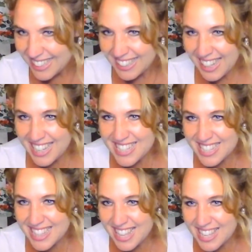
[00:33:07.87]

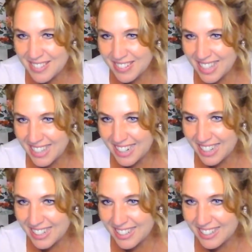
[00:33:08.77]
AC, thank you again,
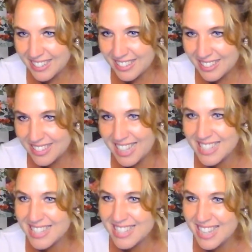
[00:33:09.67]
hun.
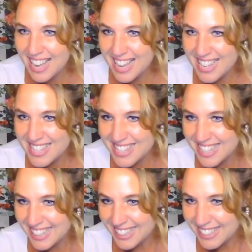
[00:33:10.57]
Lexus Diaz,
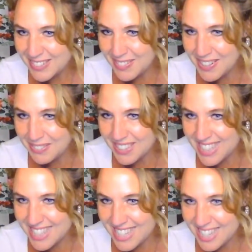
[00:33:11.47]
wonderful to
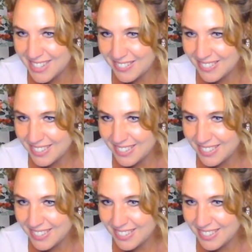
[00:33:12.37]
see you.